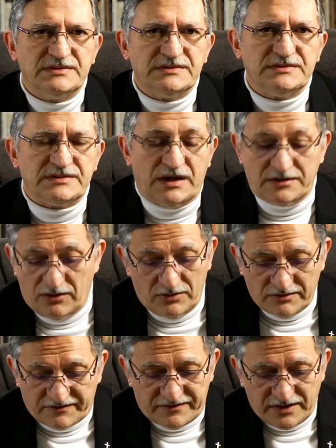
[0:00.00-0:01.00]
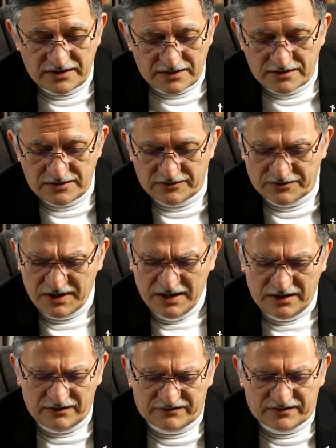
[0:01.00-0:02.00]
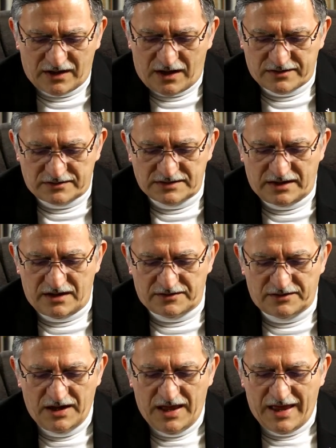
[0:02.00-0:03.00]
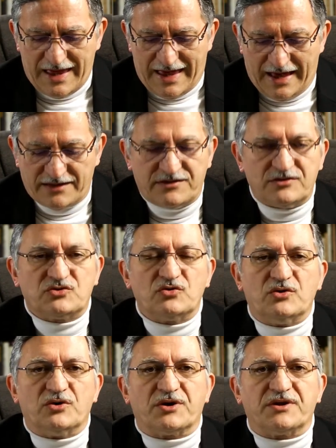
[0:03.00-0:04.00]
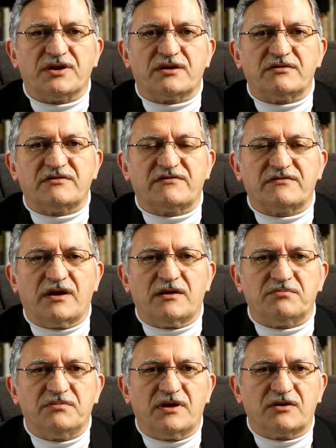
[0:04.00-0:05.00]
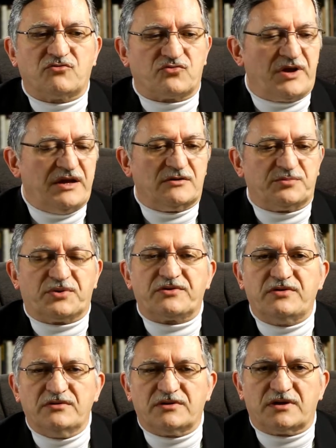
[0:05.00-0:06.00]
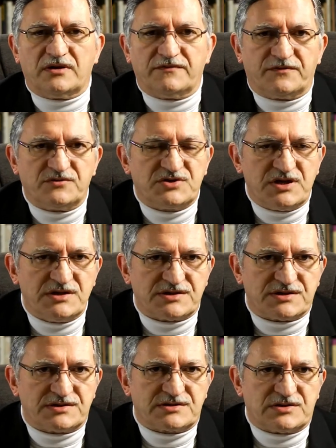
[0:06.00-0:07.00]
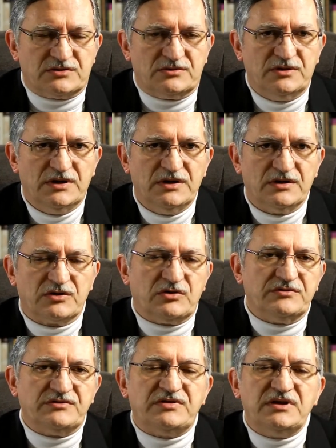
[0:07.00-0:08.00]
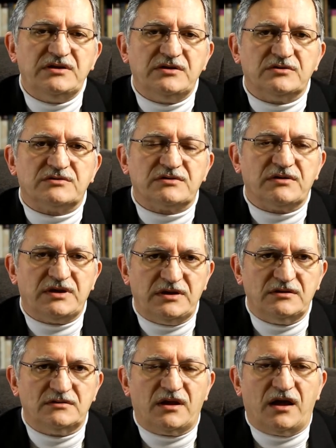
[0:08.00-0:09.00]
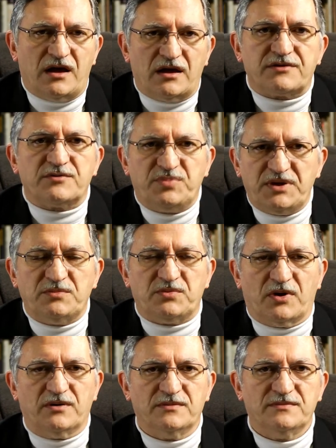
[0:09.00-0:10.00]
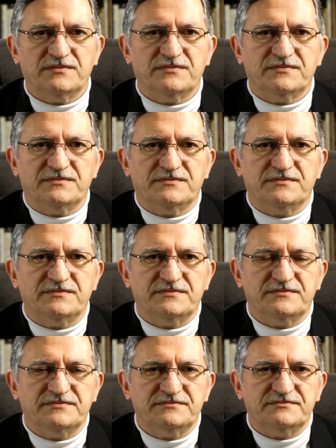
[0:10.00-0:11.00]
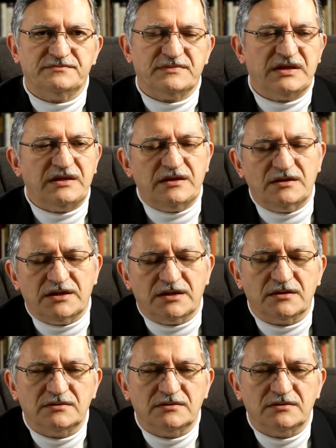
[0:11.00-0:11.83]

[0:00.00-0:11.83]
And the whole city here is gathered together at the door, and there is a great opportunity for Jesus to continue to heal other people. Healing.